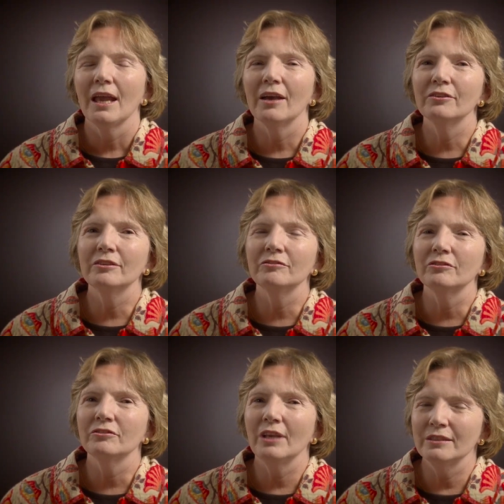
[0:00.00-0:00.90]
How things
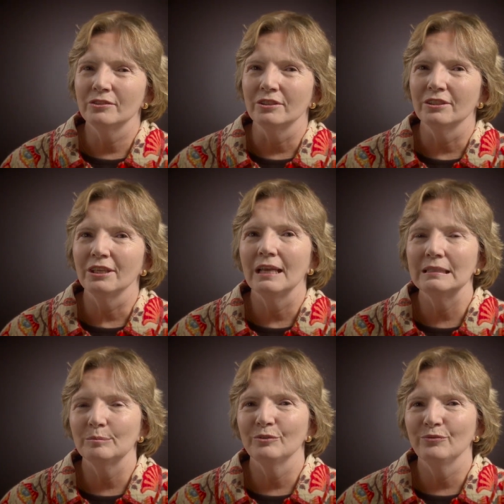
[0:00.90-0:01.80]
are sectioned
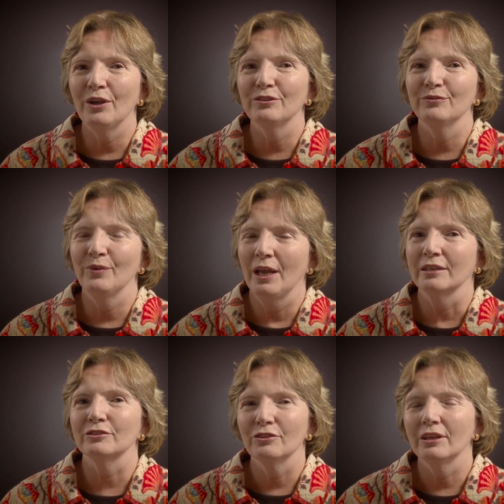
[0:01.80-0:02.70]
has a profound
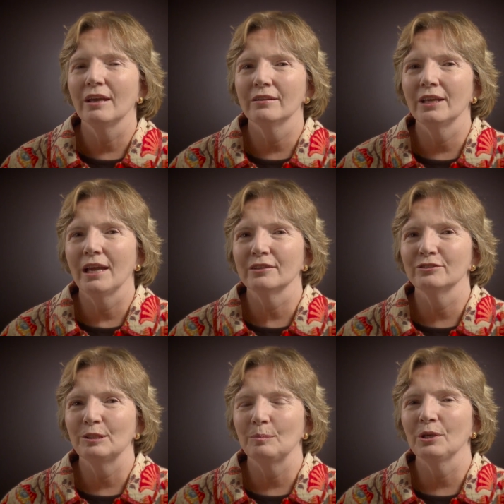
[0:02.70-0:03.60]
effect on how they
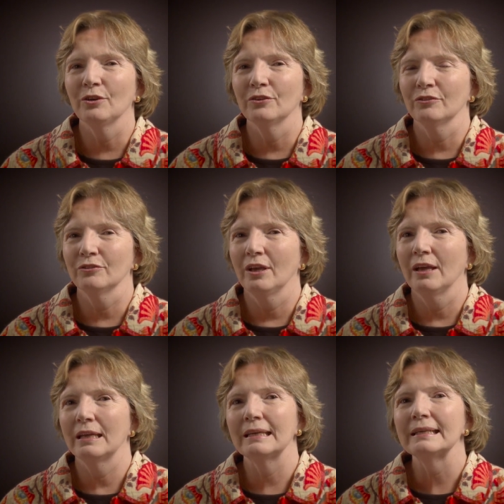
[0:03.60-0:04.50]
actually appear on the
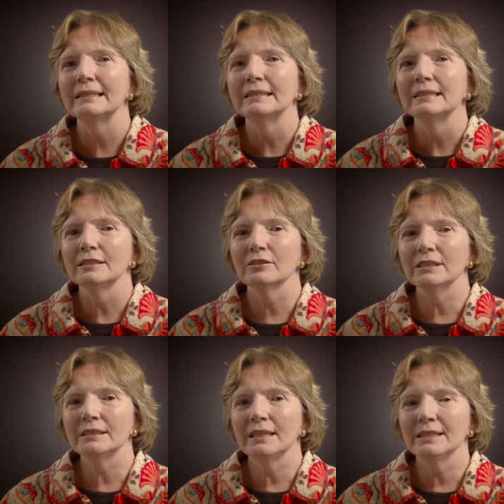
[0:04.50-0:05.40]
slide. So
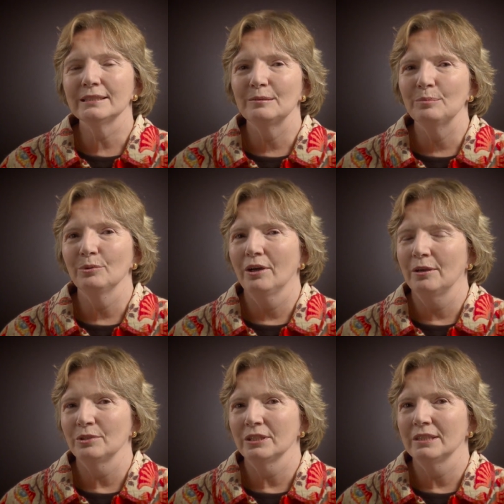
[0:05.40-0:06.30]
let's take a simple
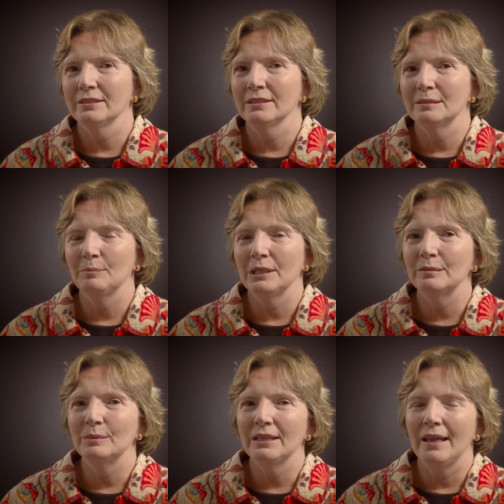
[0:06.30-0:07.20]
object. This is meant
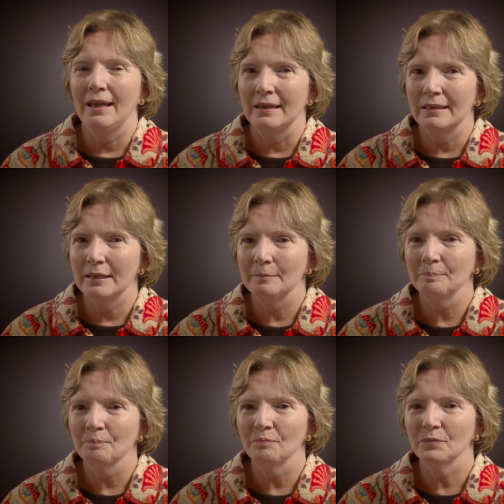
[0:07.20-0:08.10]
to be an egg.
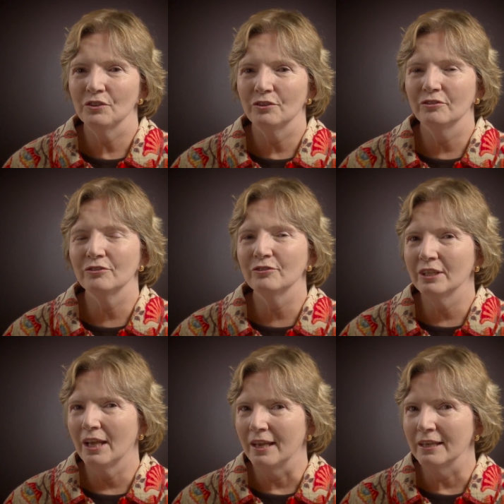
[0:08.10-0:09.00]
So this is
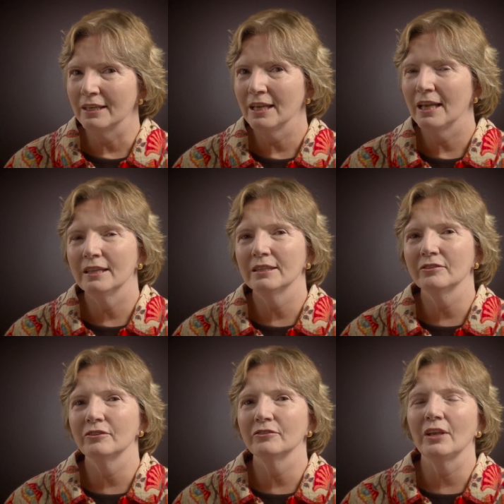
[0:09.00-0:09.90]
an egg, and
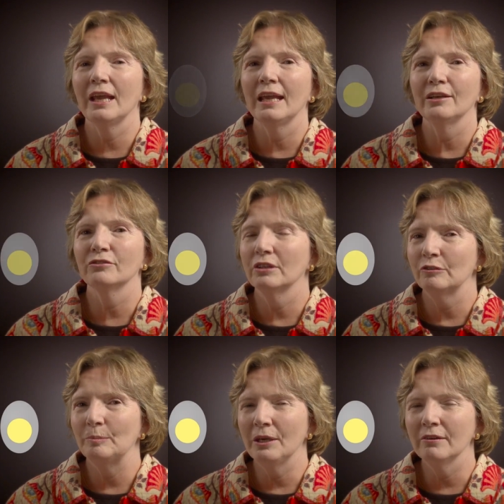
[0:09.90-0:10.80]
this is a
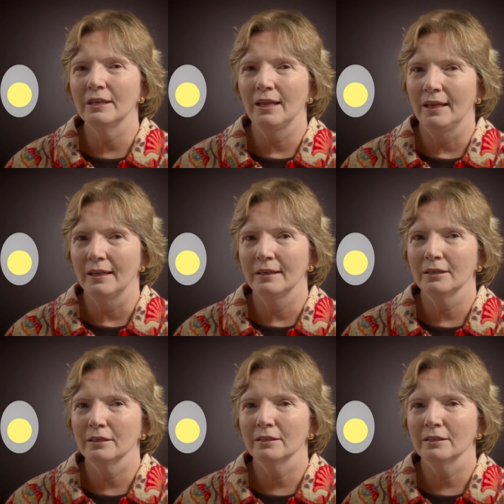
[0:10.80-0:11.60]
transparent egg.